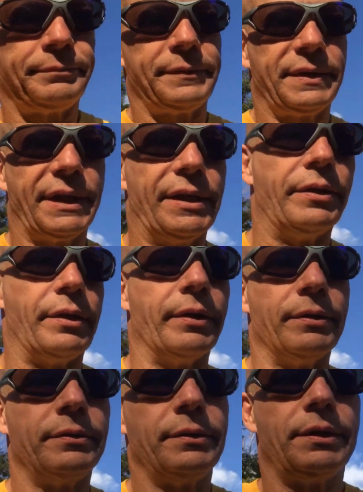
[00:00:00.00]
And they're
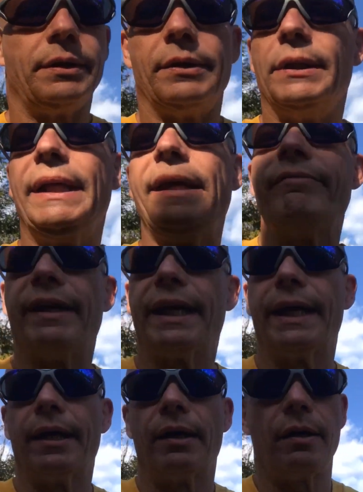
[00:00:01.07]
leaving
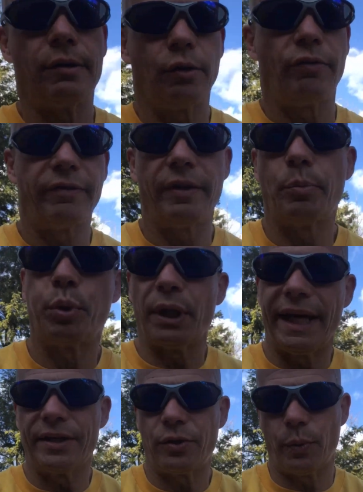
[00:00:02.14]
it all over the
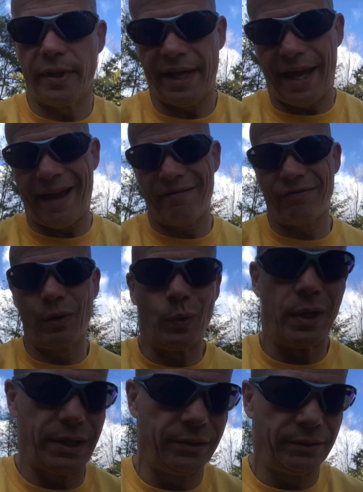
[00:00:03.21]
place with
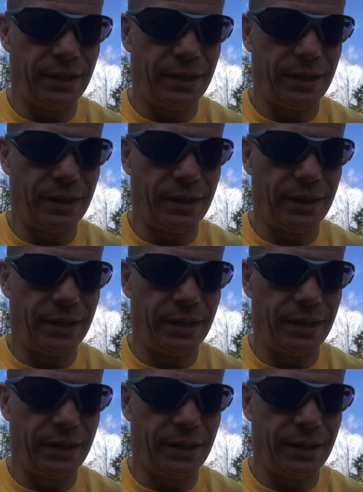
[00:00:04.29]
everyone